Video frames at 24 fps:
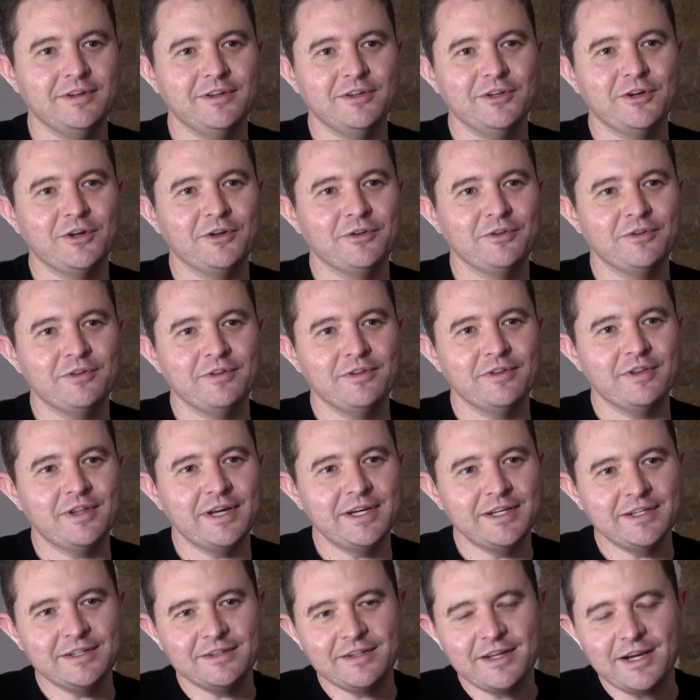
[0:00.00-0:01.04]

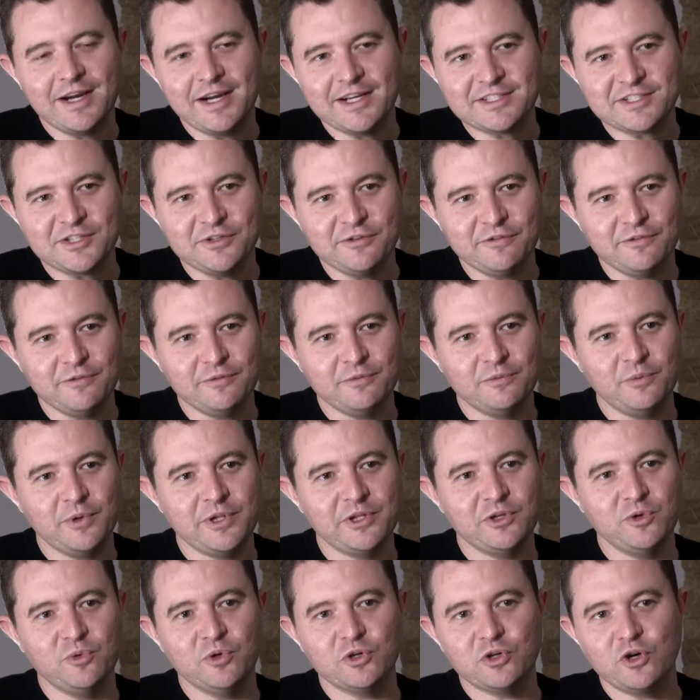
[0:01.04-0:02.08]
They ask you
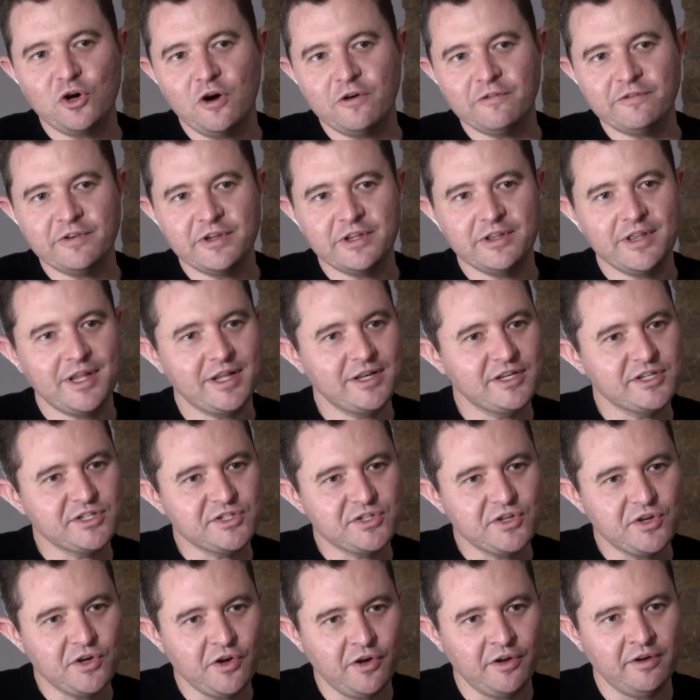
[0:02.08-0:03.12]
whether you want coffee, then
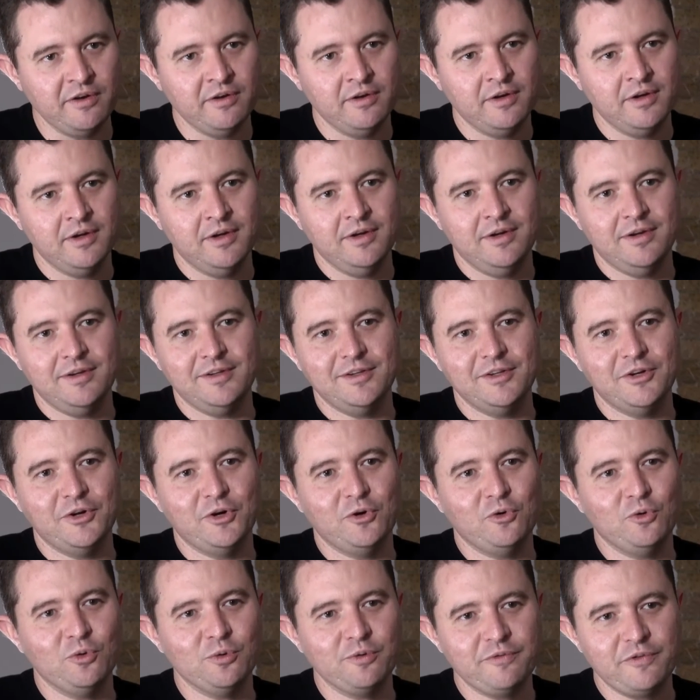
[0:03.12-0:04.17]
dessert,
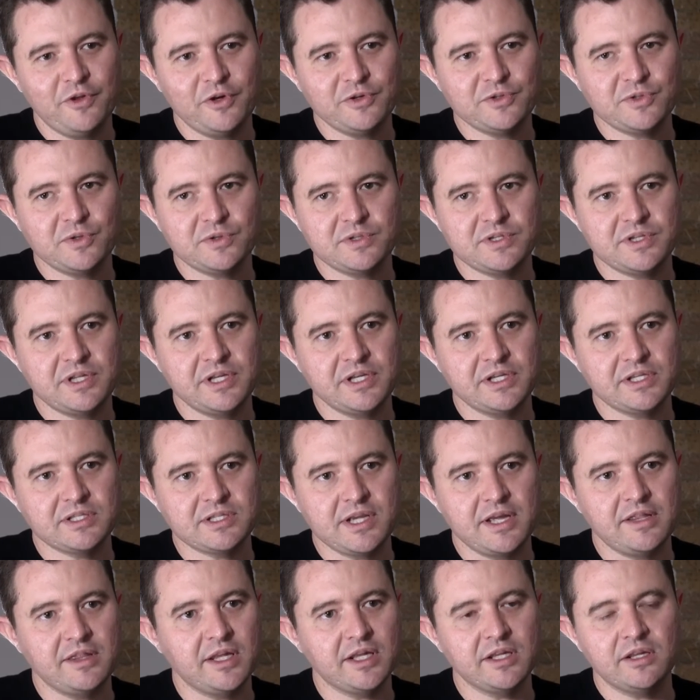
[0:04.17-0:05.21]
all of those sorts of things.
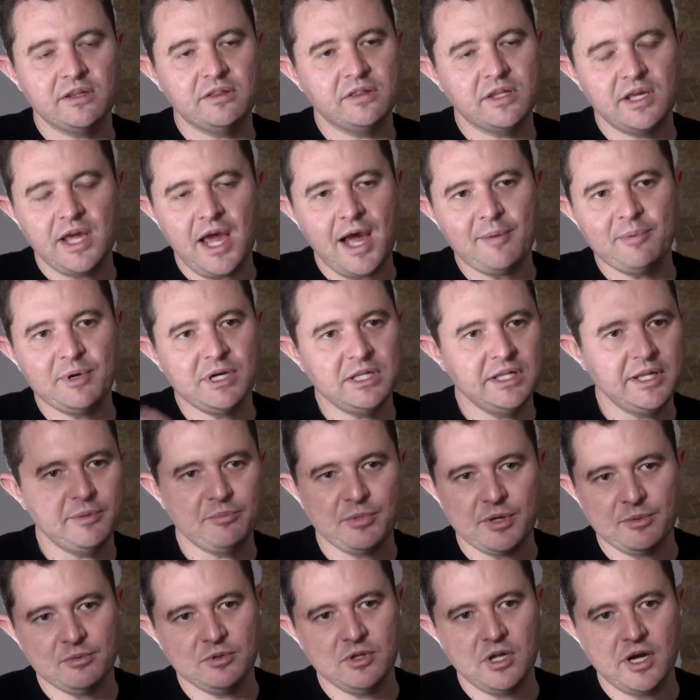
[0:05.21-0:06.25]
And they're happy to let
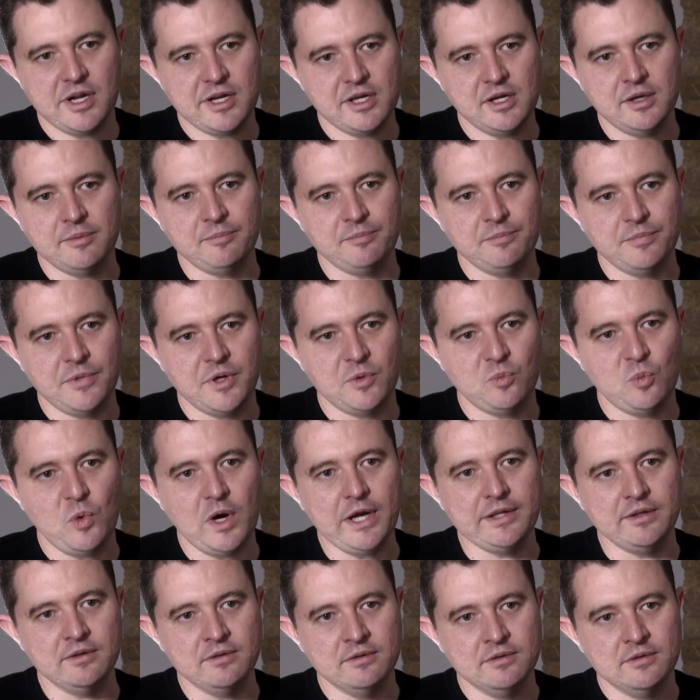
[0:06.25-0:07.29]
people line up and
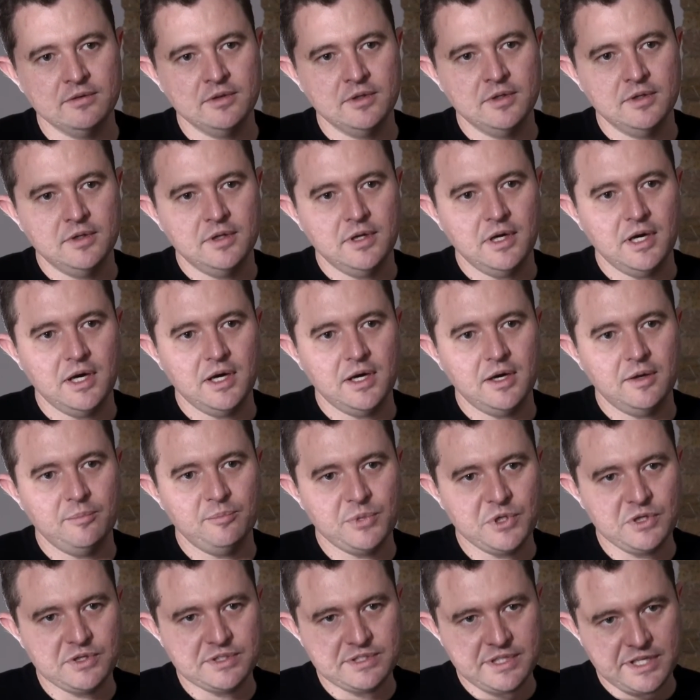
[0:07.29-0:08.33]
wait
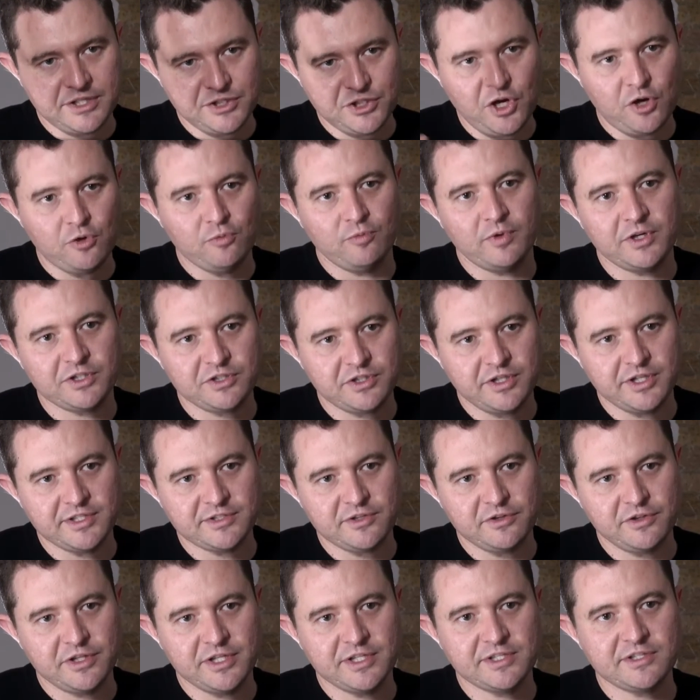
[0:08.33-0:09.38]
because they don't rush
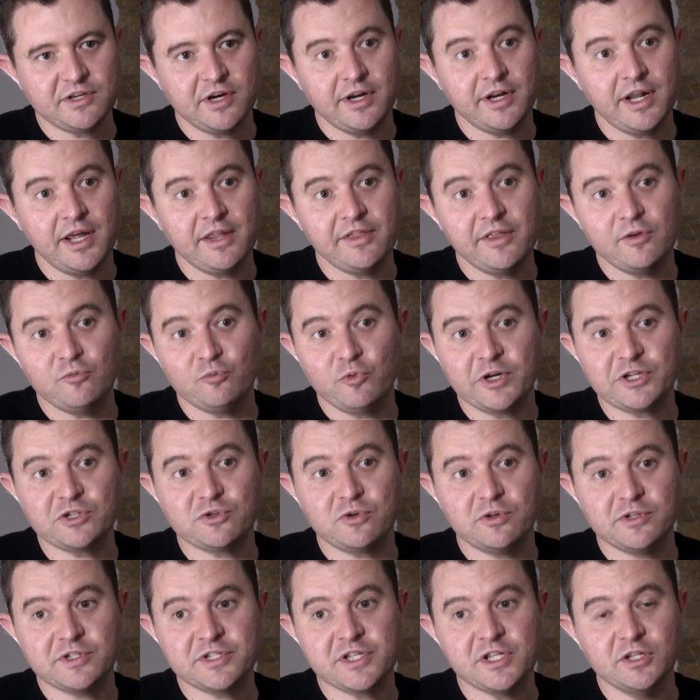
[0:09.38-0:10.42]
things on the inside. And then
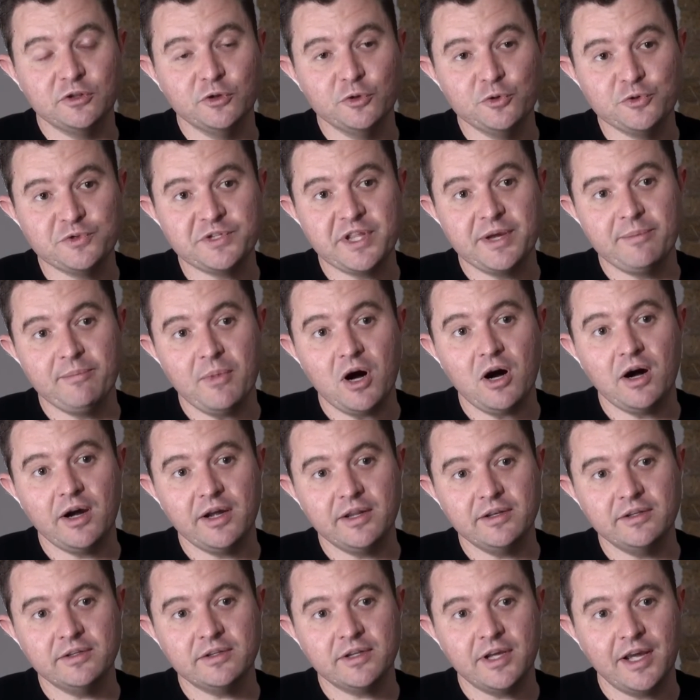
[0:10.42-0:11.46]
restaurants that lose their
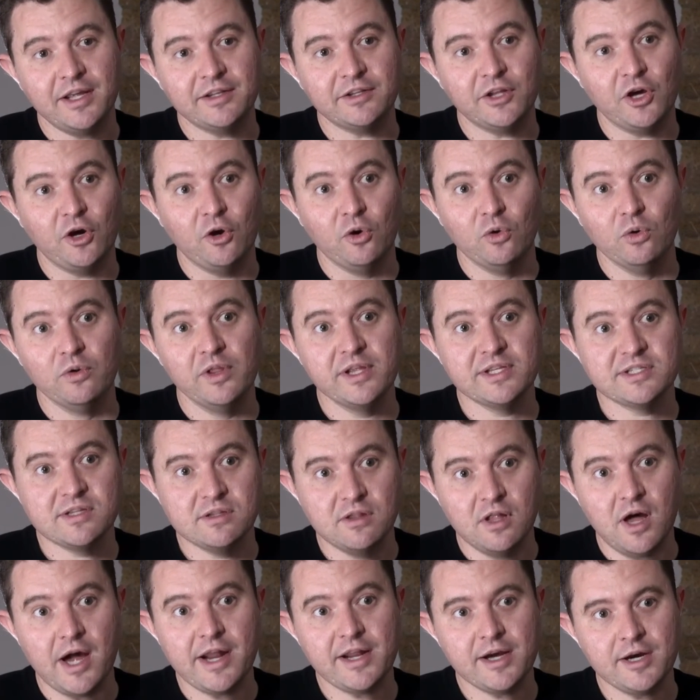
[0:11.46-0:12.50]
mind and go, oh, there's a
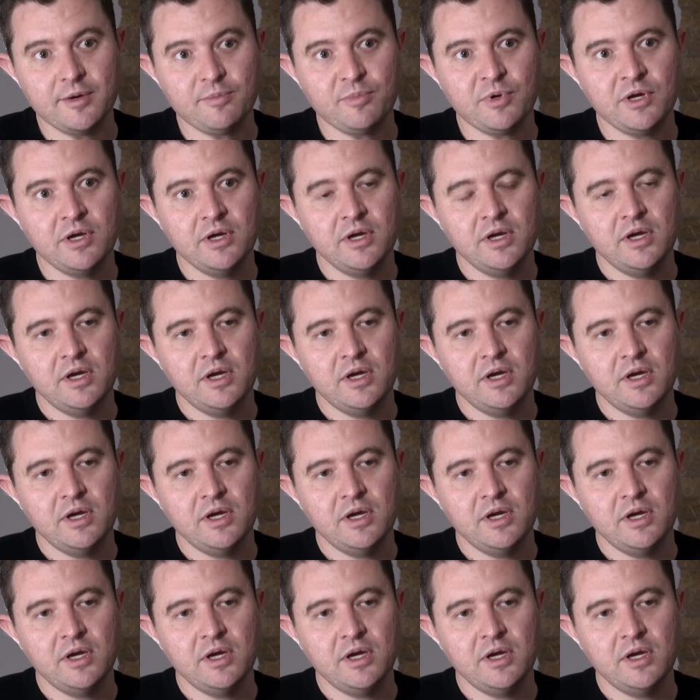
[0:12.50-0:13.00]
lineup,